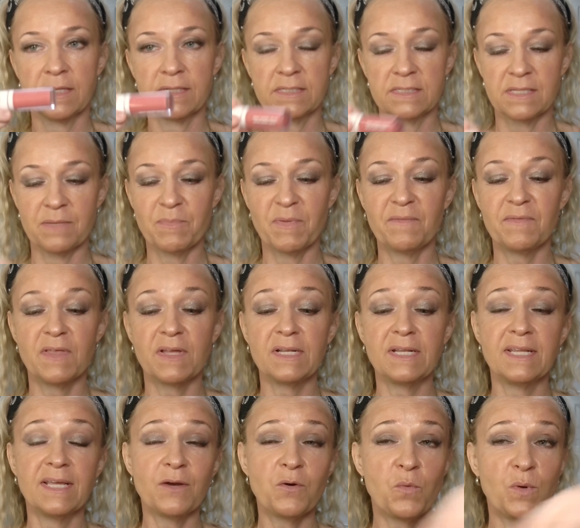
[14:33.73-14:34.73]
some of the
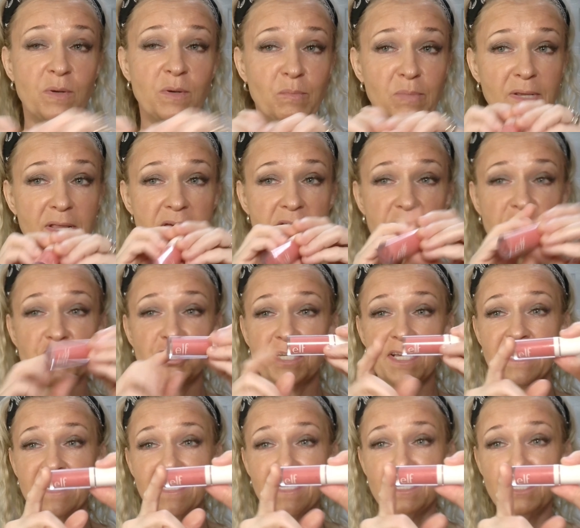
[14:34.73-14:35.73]
liquid blush
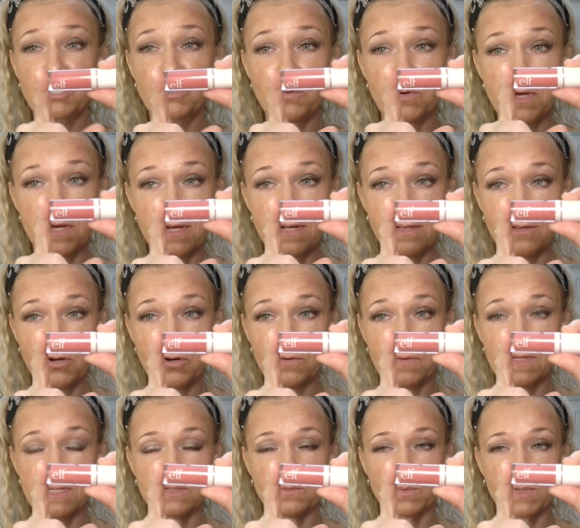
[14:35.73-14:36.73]
in the new color.
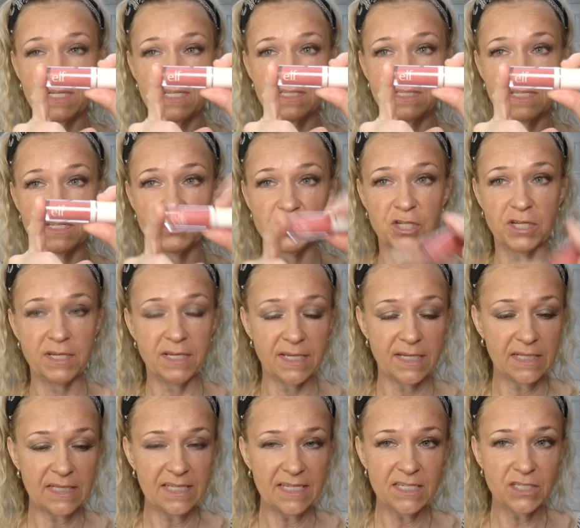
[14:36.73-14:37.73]
This one is the Cheeky
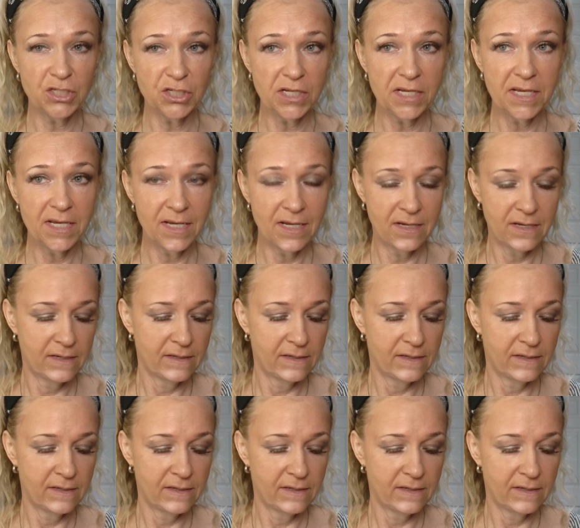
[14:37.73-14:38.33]
Lychee,